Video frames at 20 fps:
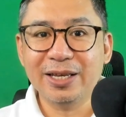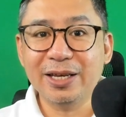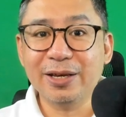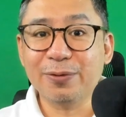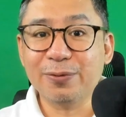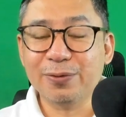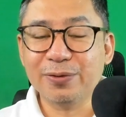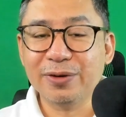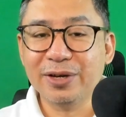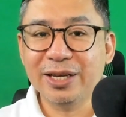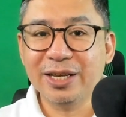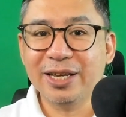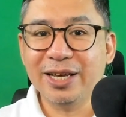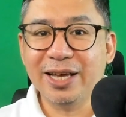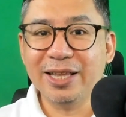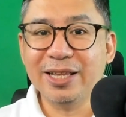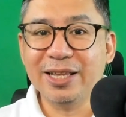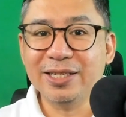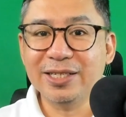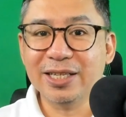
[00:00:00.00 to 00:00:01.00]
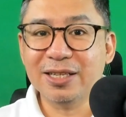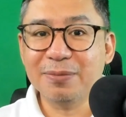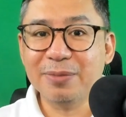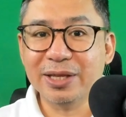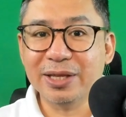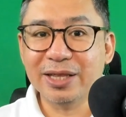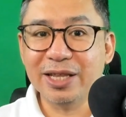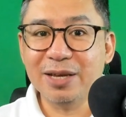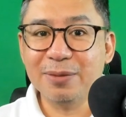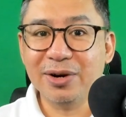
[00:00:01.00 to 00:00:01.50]
If a
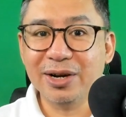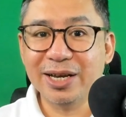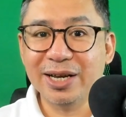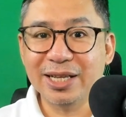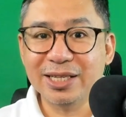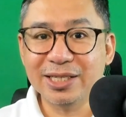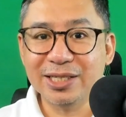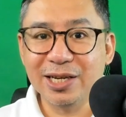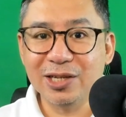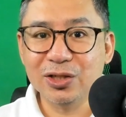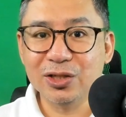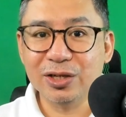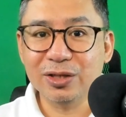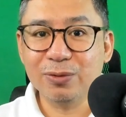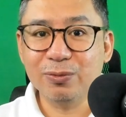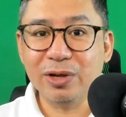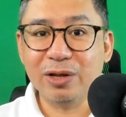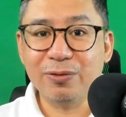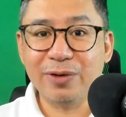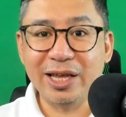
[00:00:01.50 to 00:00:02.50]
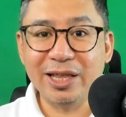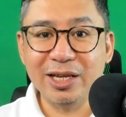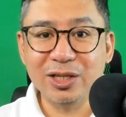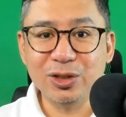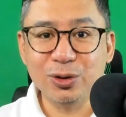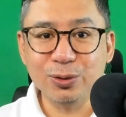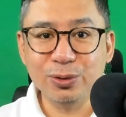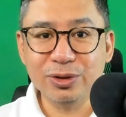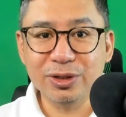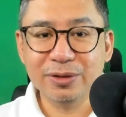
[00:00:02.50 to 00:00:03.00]
legitimate labor organization will file
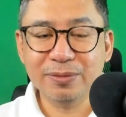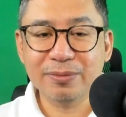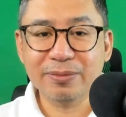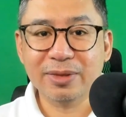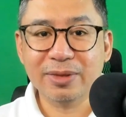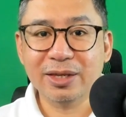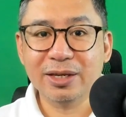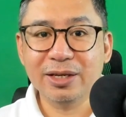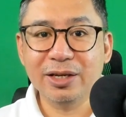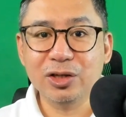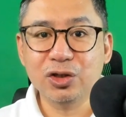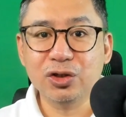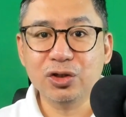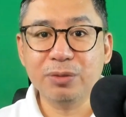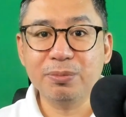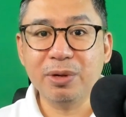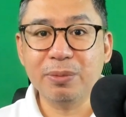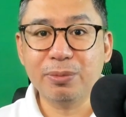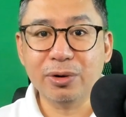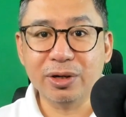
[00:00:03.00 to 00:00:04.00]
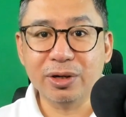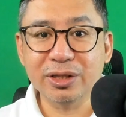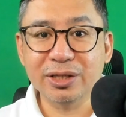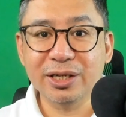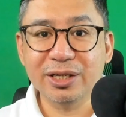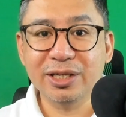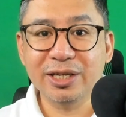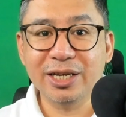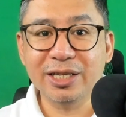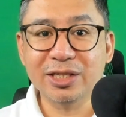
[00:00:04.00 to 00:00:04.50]
a suit, it should be
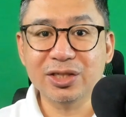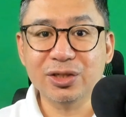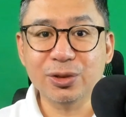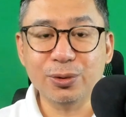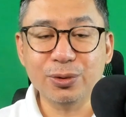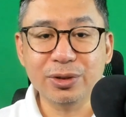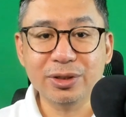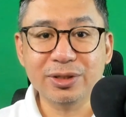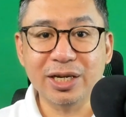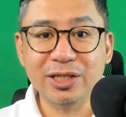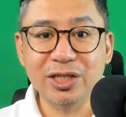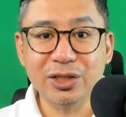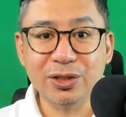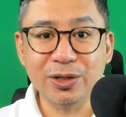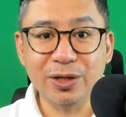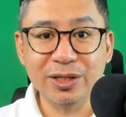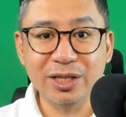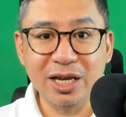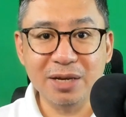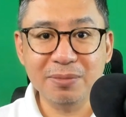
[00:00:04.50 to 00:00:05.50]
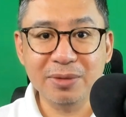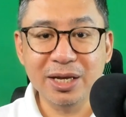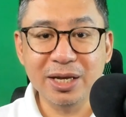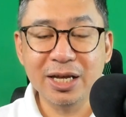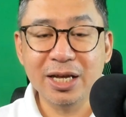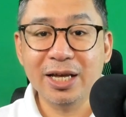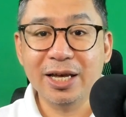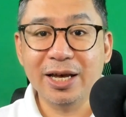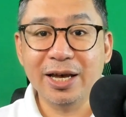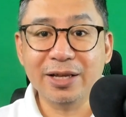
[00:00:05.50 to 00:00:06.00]
brought in its own registered name
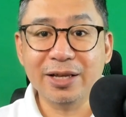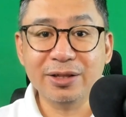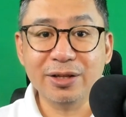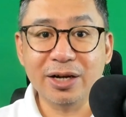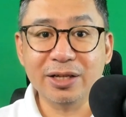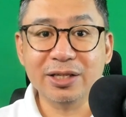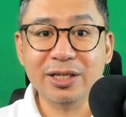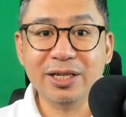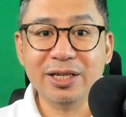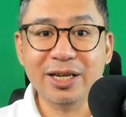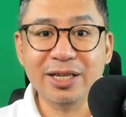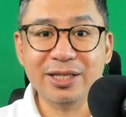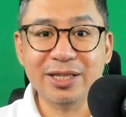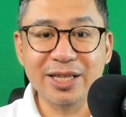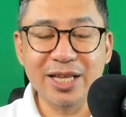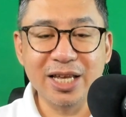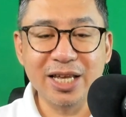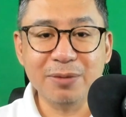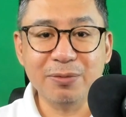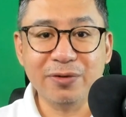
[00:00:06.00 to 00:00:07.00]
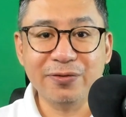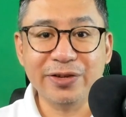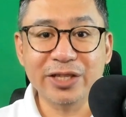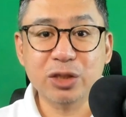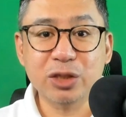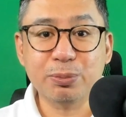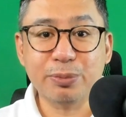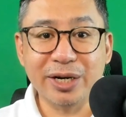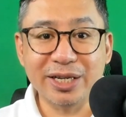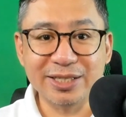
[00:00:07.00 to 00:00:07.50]
and not in the name of
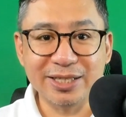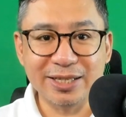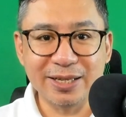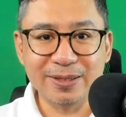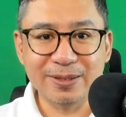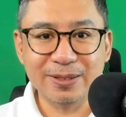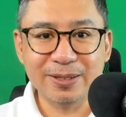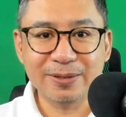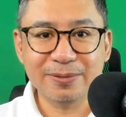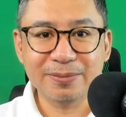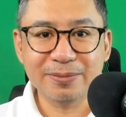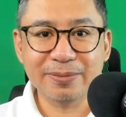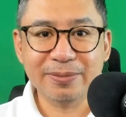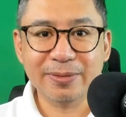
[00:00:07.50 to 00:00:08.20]
its president.